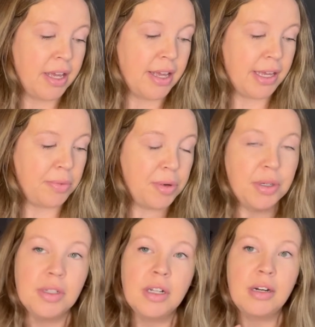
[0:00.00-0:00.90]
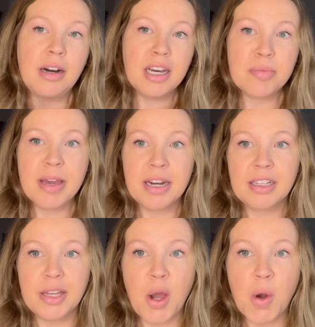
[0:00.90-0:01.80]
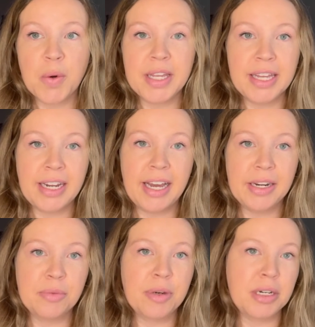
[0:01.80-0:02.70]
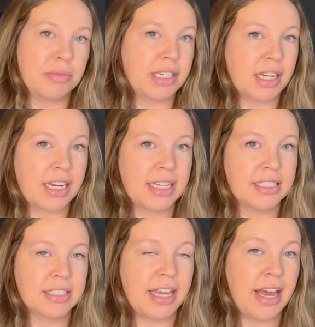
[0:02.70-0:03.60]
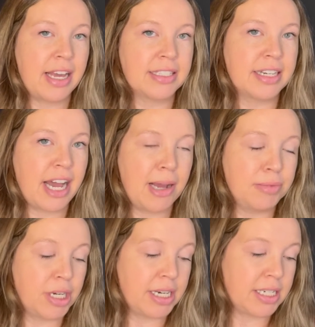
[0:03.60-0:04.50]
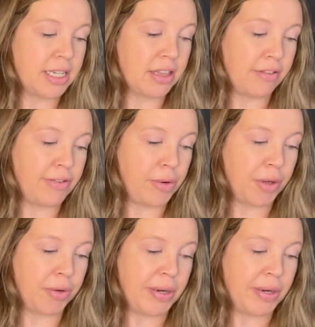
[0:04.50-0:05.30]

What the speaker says: it will automatically hone in on what it recognizes as an object in the photo.